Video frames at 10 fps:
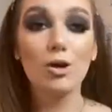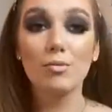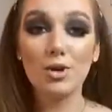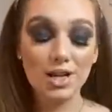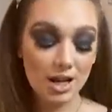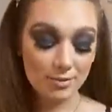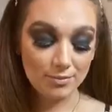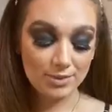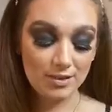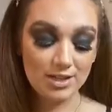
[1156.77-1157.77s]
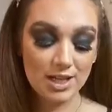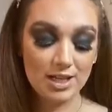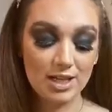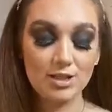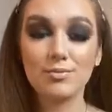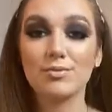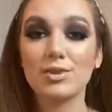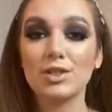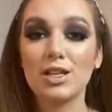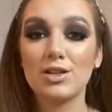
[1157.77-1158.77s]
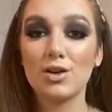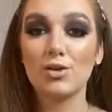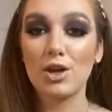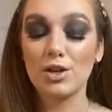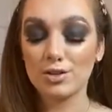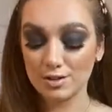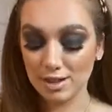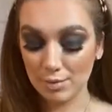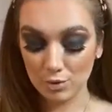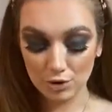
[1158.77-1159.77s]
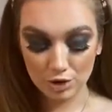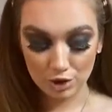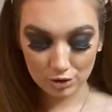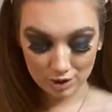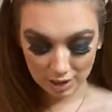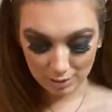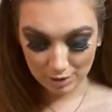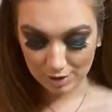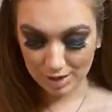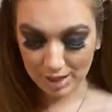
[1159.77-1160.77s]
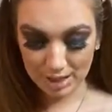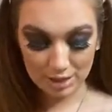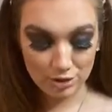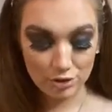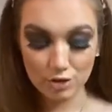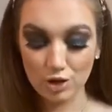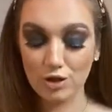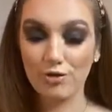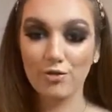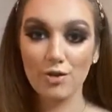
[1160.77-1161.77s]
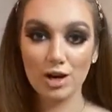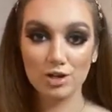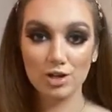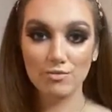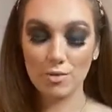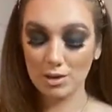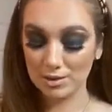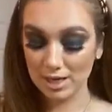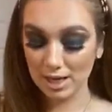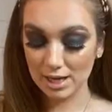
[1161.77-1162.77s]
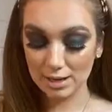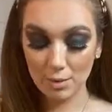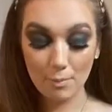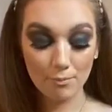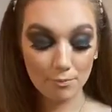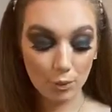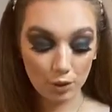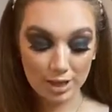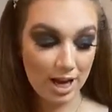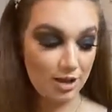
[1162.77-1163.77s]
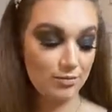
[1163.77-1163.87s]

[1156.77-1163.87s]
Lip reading: But yeah, devastated. Didn't know that that much could happen in such a fraction of amount of time, but yeah.